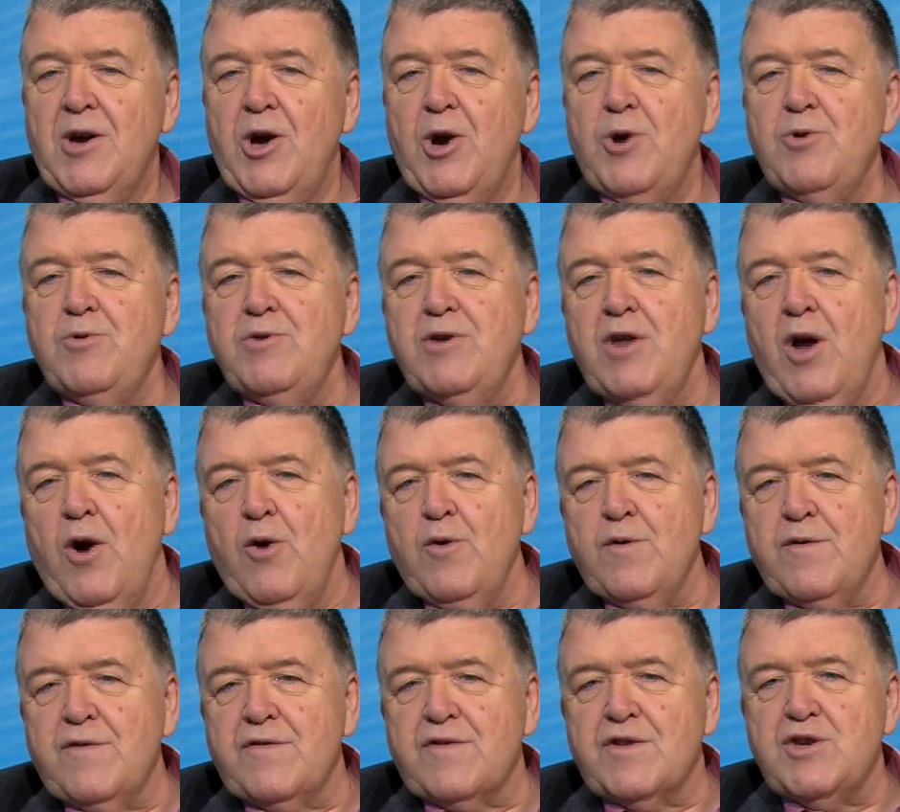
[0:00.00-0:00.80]
who
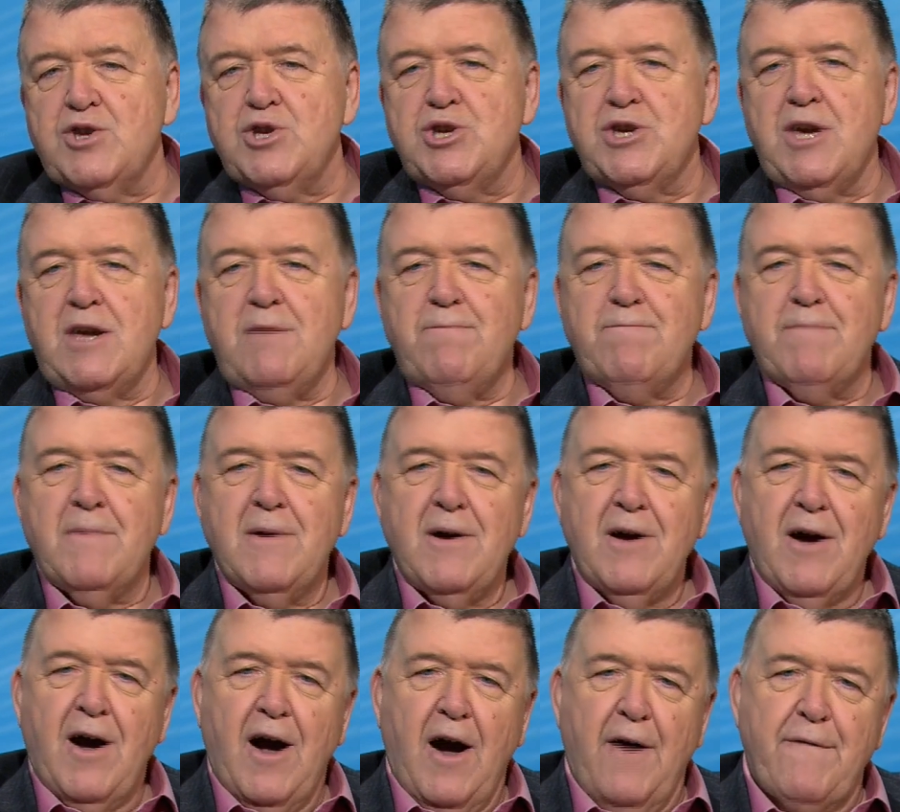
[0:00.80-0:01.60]
knows the sheep
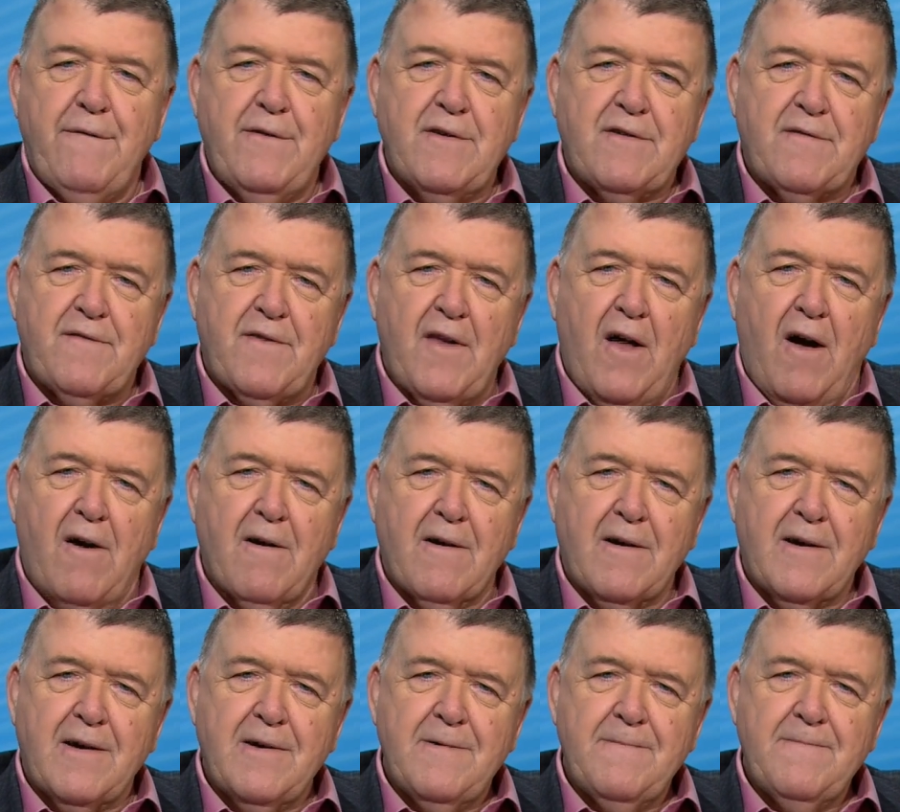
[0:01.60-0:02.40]
of his
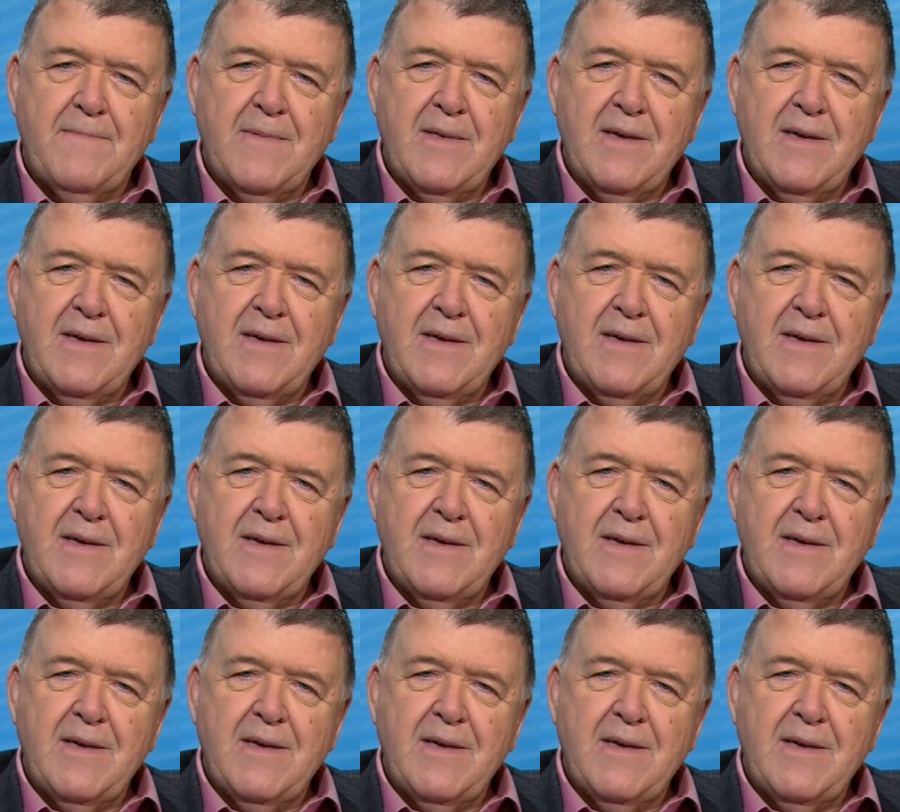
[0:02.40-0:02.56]
flock.